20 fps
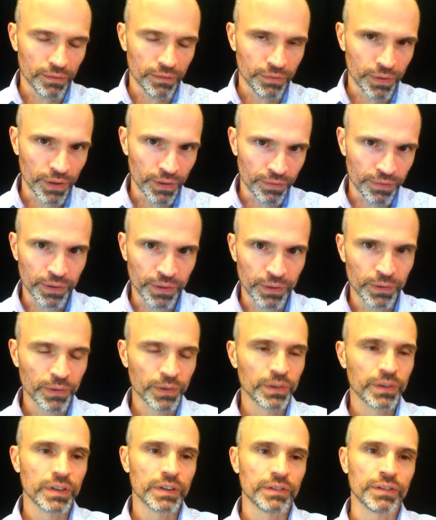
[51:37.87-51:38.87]
for
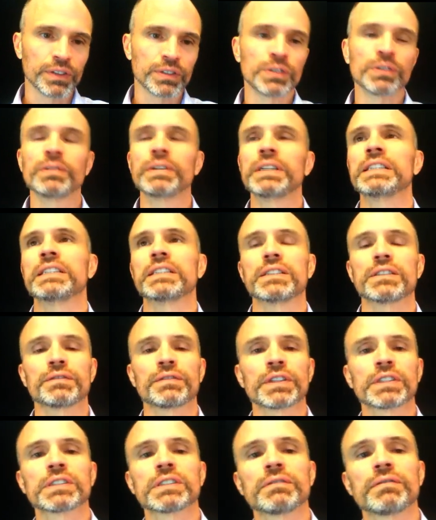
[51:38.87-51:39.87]
two reasons.
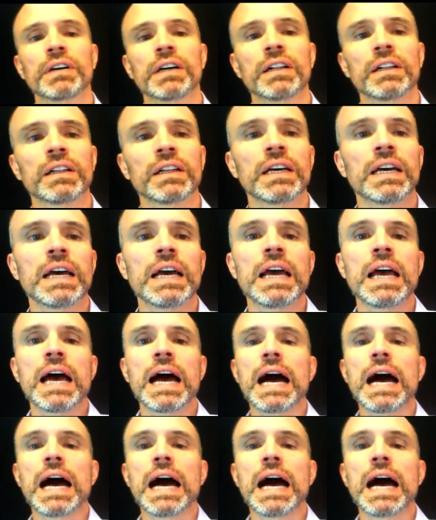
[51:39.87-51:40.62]
First of all,